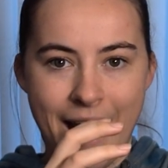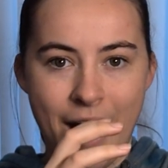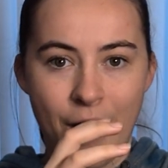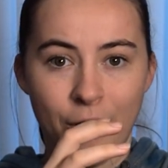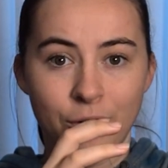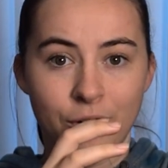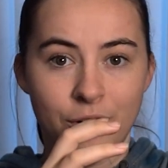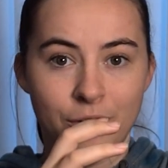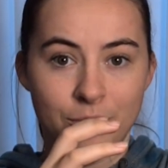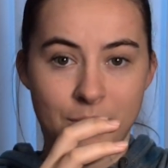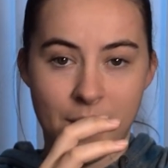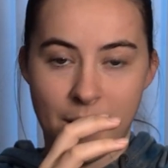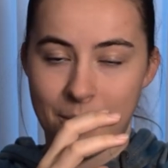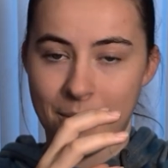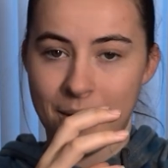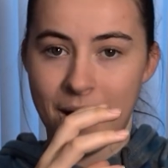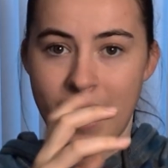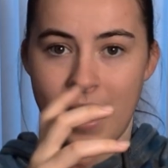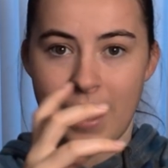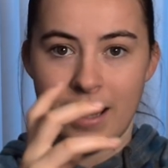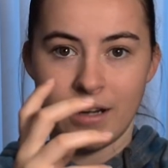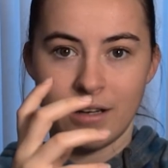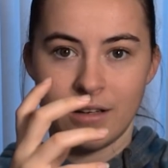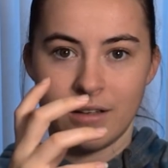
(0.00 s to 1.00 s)
out of my
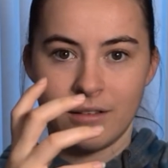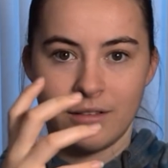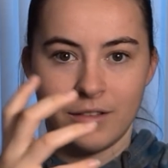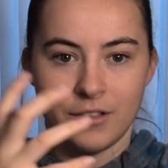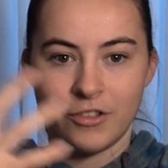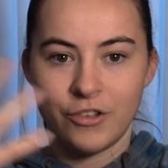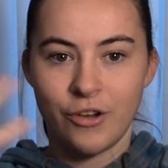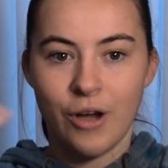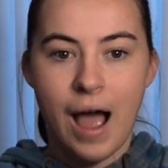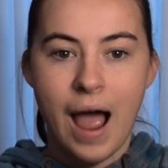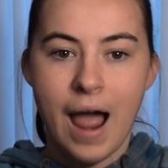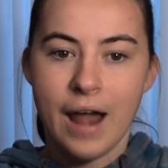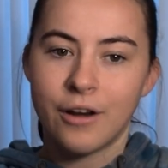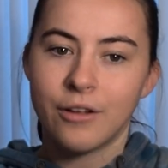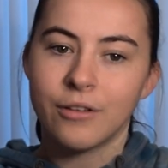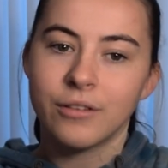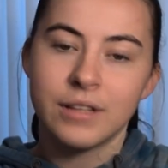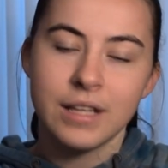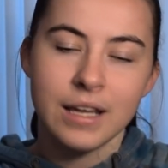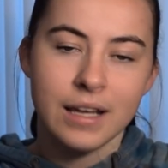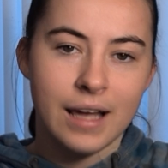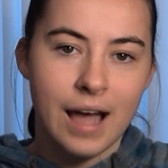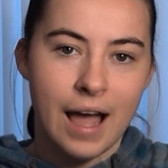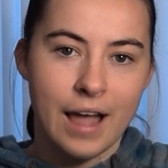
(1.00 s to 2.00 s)
mind. So I
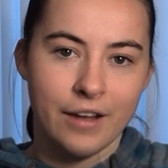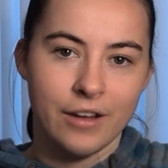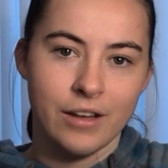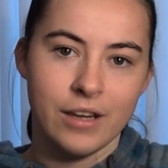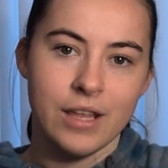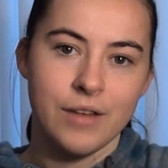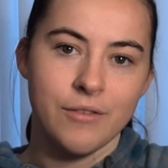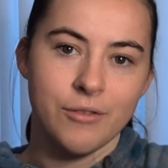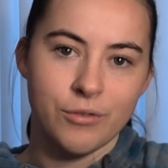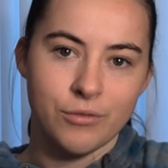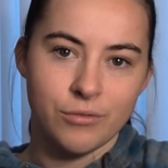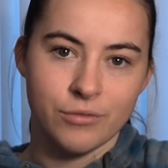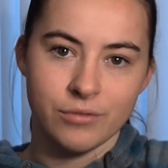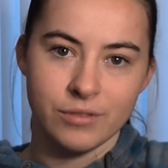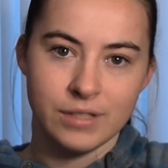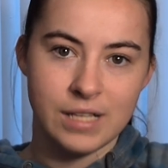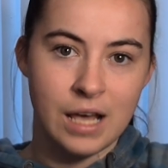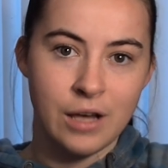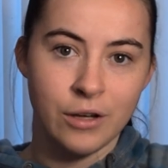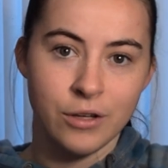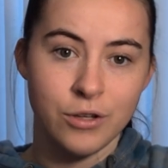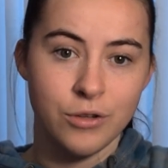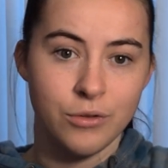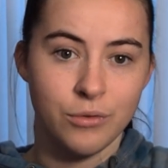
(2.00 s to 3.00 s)
don't think I could even
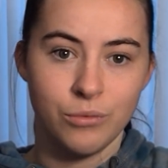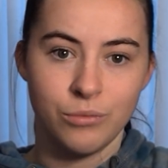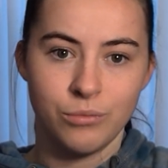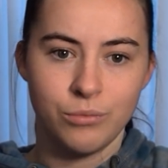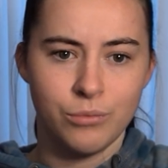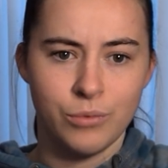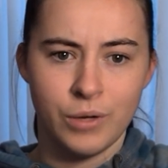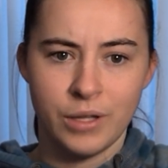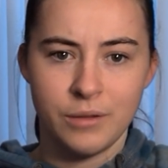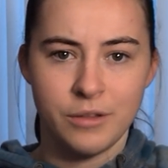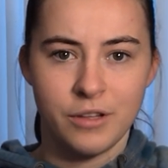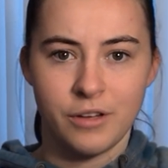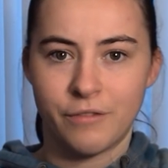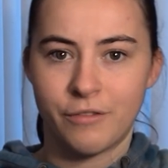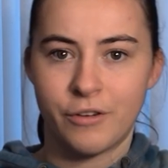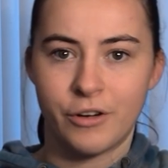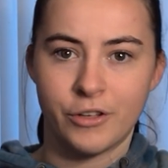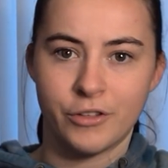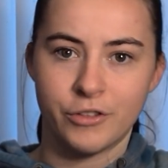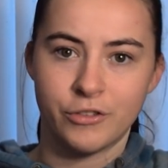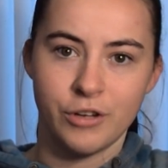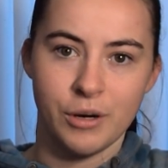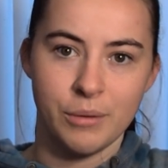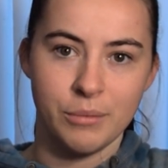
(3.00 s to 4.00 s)
tell you what the
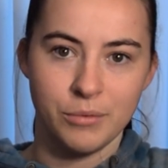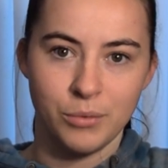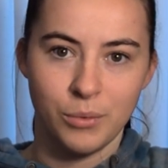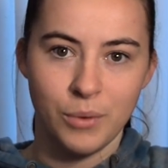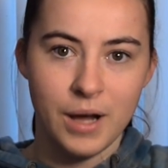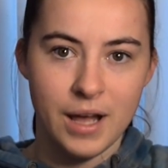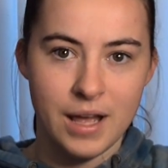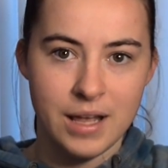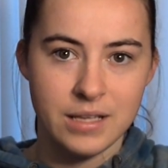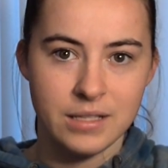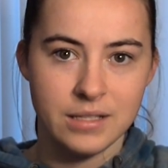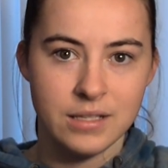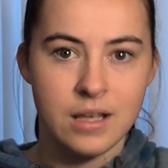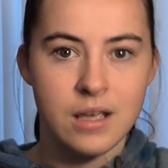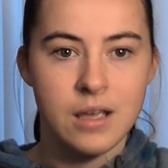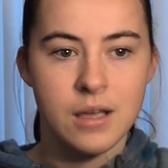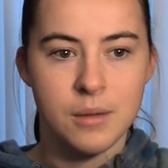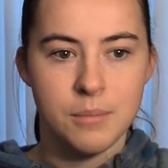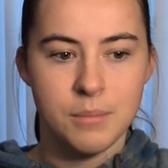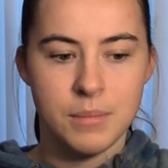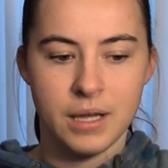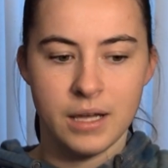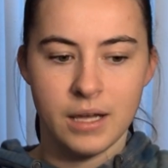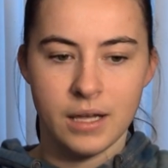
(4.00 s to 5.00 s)
first script was
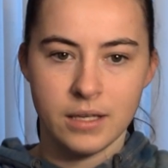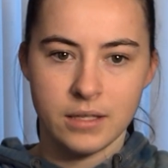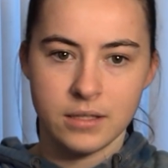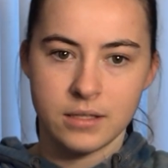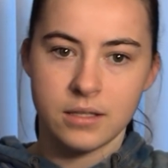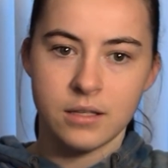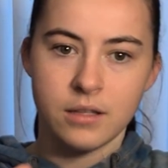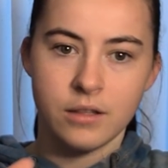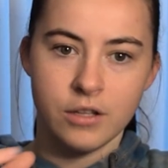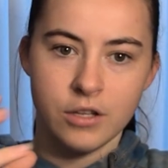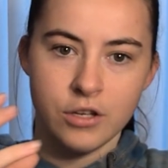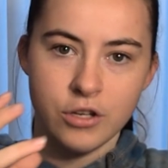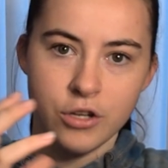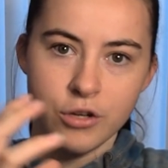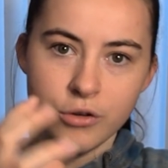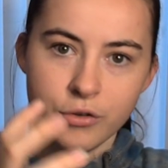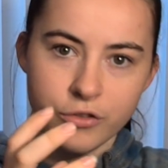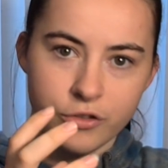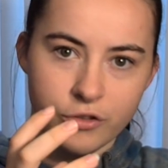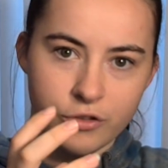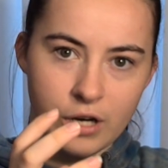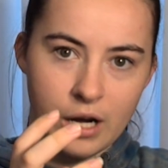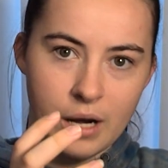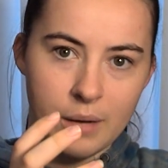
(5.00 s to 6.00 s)
because the
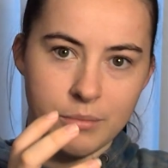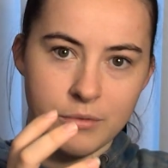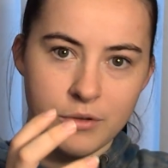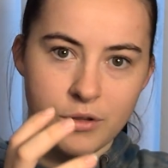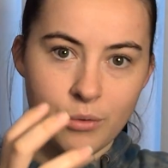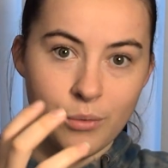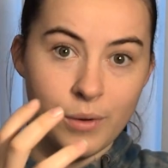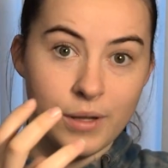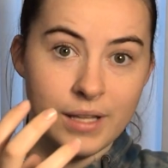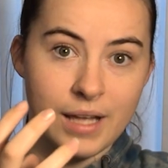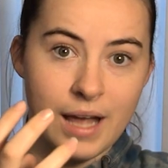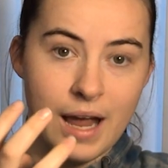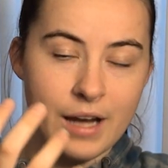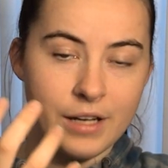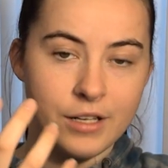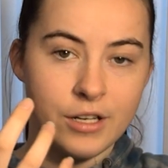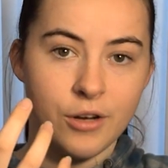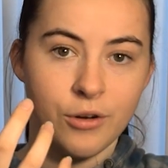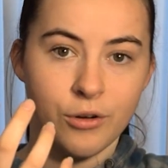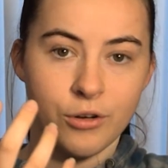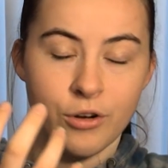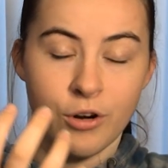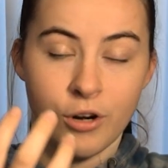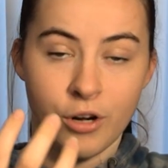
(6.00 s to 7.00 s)
new script, the one that I
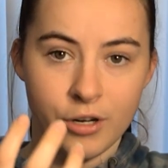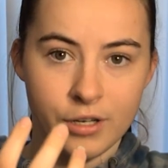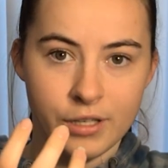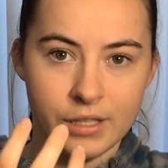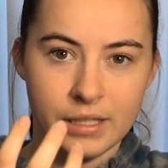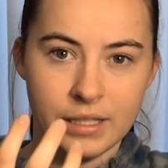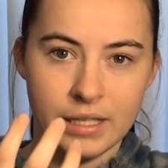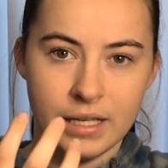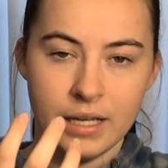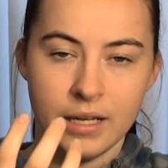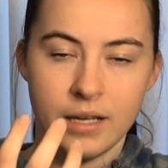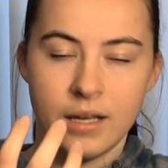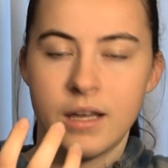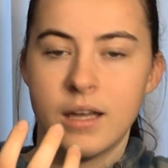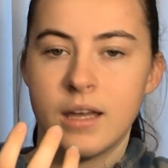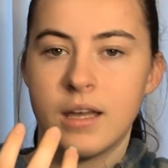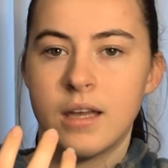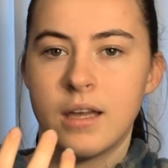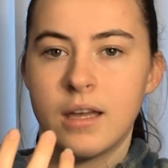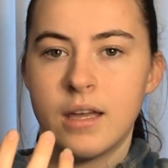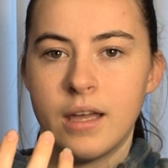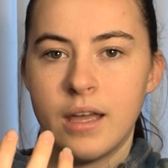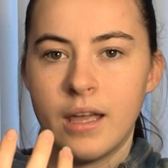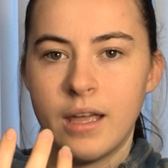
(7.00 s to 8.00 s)
know currently,
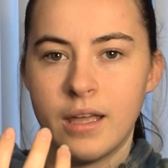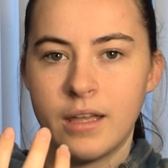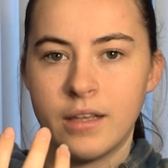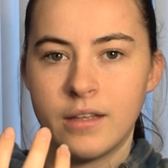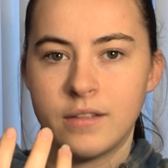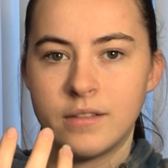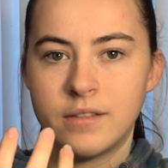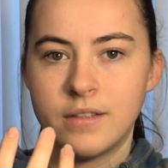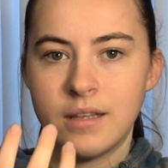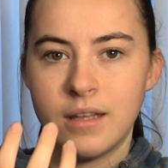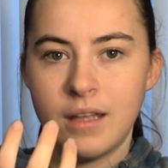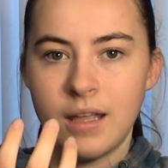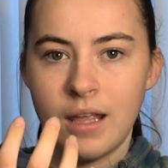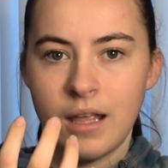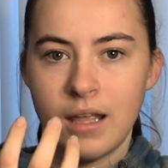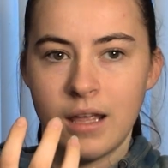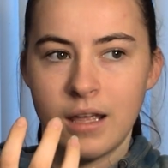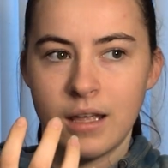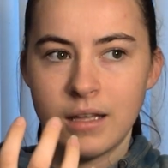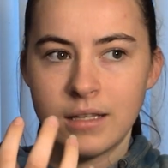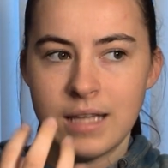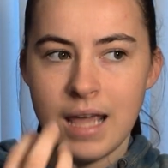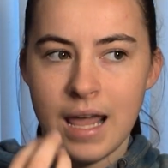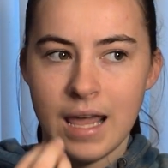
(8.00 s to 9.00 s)
is
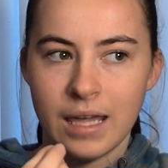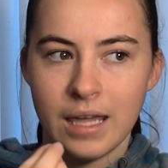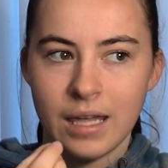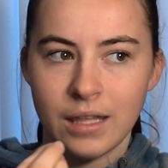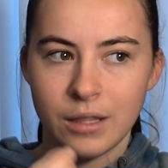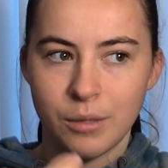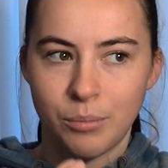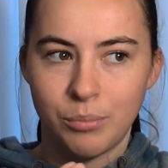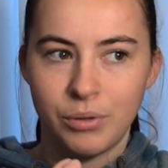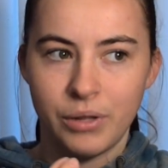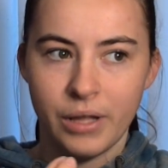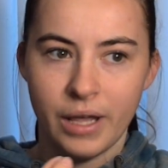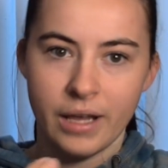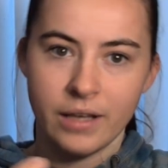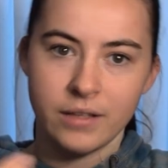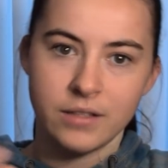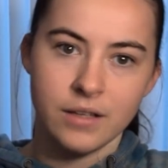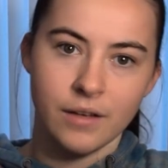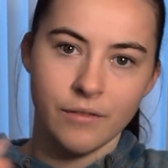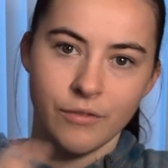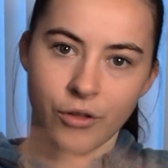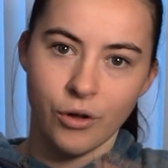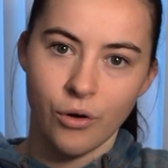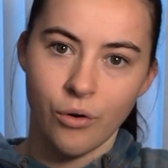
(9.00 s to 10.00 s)
taking the
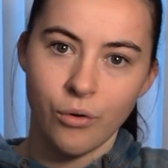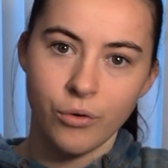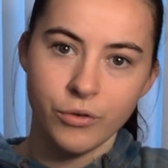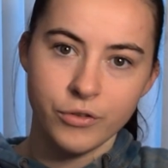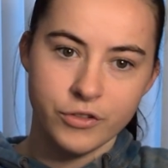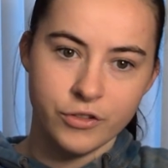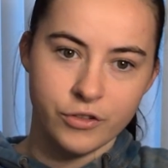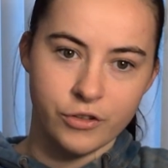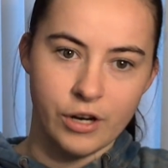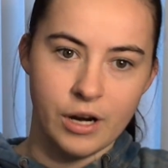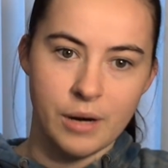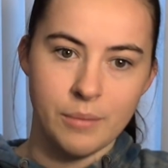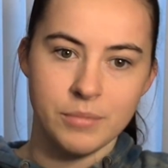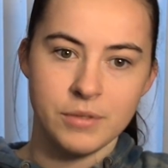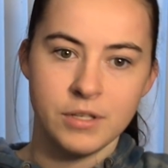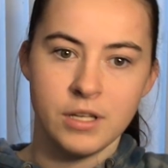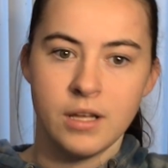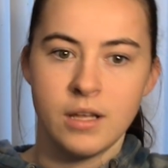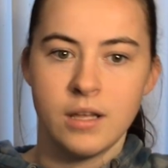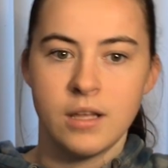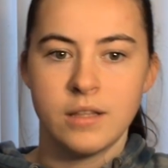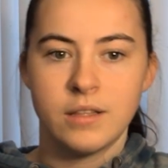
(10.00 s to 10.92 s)
place of the old script.